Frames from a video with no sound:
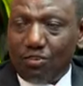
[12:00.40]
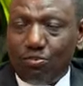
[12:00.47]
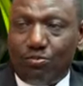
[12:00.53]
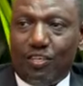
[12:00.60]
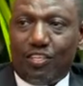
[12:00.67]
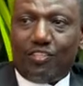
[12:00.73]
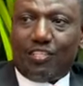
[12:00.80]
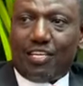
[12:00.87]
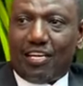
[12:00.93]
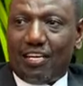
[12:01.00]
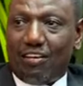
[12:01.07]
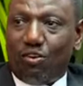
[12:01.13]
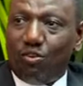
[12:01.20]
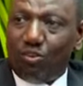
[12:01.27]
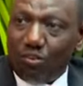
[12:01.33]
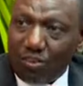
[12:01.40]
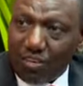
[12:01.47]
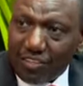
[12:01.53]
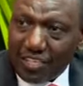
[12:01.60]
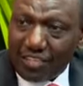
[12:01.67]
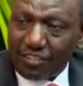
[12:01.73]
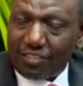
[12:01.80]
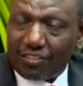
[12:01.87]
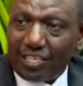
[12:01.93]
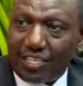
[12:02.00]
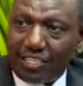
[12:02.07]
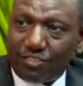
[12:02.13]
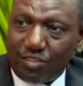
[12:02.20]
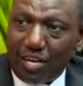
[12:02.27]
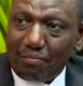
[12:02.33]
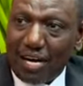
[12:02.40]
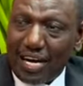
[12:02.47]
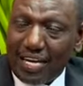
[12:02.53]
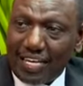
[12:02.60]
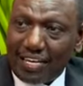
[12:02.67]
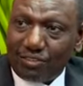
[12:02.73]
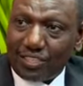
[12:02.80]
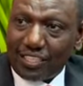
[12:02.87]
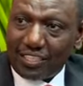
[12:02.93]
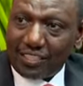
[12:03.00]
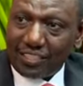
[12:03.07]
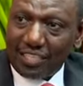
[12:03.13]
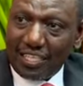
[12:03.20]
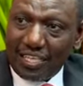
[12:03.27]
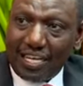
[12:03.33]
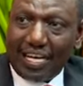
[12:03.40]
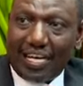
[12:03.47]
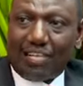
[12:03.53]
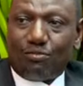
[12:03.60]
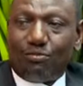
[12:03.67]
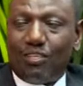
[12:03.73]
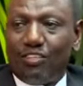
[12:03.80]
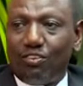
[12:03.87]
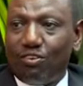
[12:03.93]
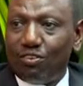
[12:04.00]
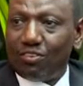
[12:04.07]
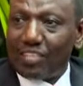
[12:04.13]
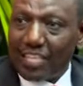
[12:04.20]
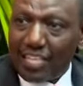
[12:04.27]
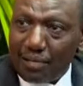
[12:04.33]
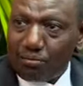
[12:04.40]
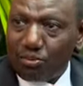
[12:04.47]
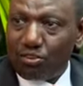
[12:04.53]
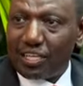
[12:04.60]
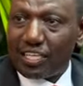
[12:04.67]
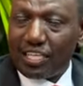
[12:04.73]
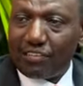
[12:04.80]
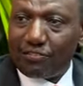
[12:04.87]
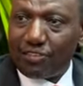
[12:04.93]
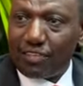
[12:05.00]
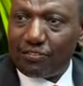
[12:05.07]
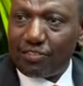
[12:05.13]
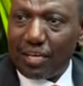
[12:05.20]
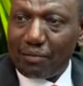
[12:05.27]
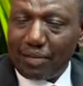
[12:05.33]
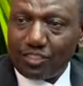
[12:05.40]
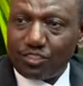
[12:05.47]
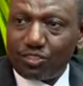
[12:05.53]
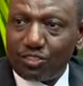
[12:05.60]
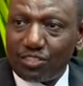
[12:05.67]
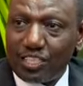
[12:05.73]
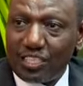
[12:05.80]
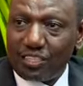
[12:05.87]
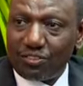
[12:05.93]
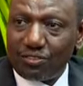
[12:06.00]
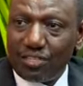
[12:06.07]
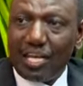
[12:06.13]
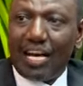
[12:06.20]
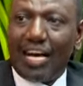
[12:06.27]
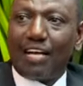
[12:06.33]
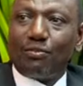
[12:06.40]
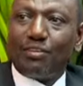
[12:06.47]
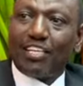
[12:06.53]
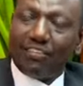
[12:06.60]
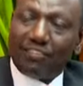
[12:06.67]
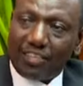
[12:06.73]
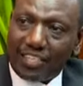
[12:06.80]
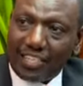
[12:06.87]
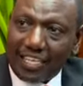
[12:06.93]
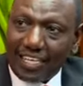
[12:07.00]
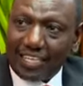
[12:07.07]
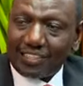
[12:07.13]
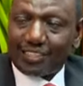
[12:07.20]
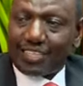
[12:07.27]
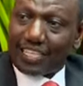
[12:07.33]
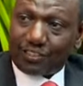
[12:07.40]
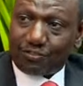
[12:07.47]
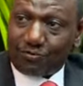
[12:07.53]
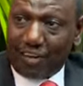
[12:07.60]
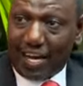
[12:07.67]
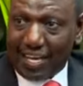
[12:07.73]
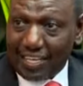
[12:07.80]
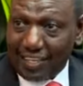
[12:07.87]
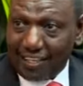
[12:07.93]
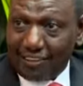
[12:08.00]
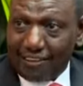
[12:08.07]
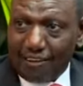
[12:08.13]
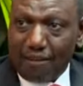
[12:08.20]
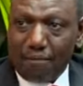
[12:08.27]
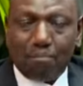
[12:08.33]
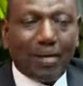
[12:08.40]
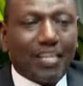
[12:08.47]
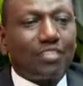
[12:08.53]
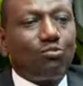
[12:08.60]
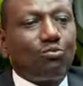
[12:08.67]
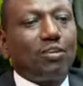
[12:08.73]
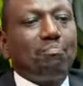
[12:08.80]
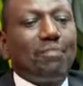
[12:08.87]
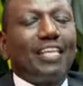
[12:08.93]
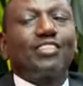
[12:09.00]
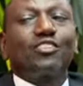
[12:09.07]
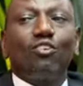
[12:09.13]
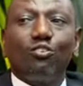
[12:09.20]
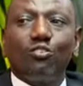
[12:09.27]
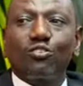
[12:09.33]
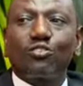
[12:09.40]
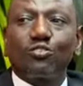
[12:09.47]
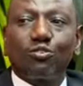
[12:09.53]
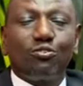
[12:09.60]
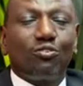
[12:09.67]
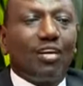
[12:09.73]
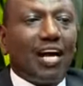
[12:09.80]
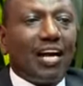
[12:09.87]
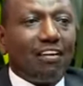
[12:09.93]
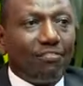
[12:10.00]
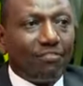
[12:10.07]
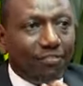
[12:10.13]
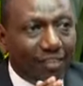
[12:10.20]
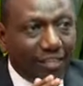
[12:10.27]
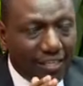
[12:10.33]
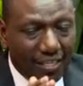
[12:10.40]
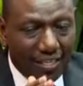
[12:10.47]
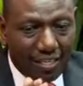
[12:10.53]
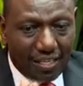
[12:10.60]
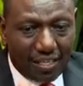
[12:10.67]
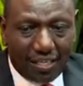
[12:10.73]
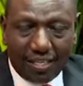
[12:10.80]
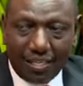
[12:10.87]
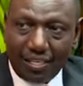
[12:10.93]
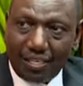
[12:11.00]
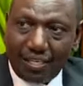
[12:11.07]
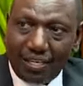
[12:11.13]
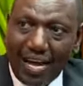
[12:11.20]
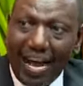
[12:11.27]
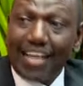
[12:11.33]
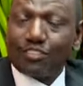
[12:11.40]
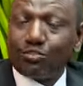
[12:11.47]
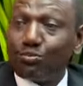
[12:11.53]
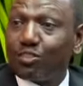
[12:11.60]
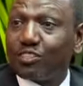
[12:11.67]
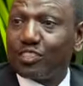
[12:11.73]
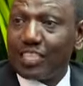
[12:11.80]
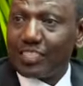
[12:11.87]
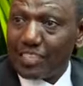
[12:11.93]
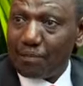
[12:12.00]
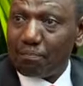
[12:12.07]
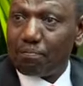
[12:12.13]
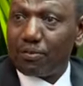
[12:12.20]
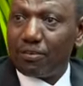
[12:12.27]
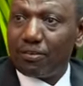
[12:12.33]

with all the, the drama around it and with all the name calling if, if they must continue and with everything else, that's fine. But we must also have, uh, as was set up,